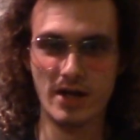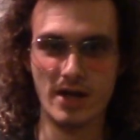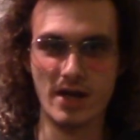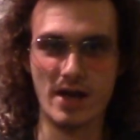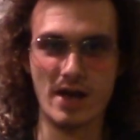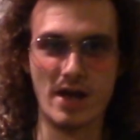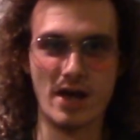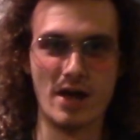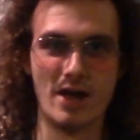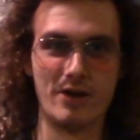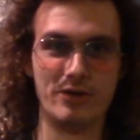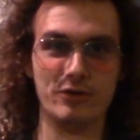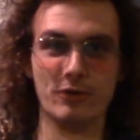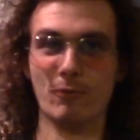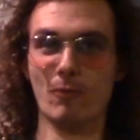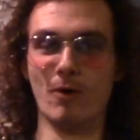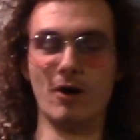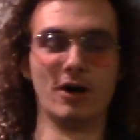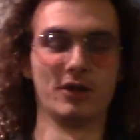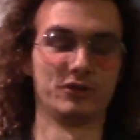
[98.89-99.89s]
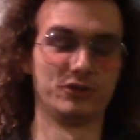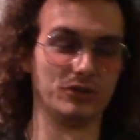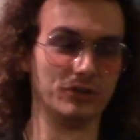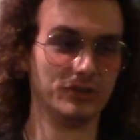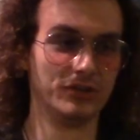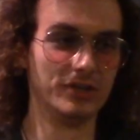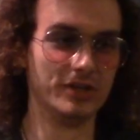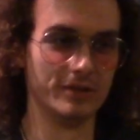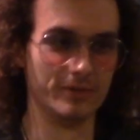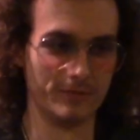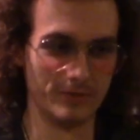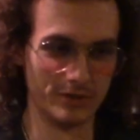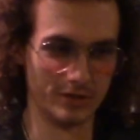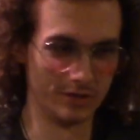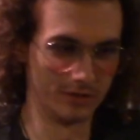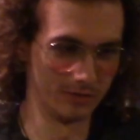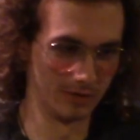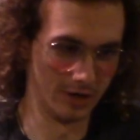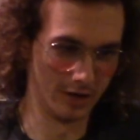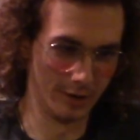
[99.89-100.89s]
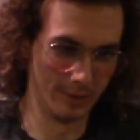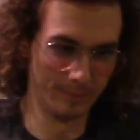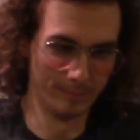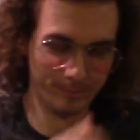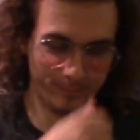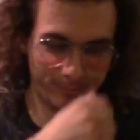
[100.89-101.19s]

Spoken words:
and you're watching TV, right?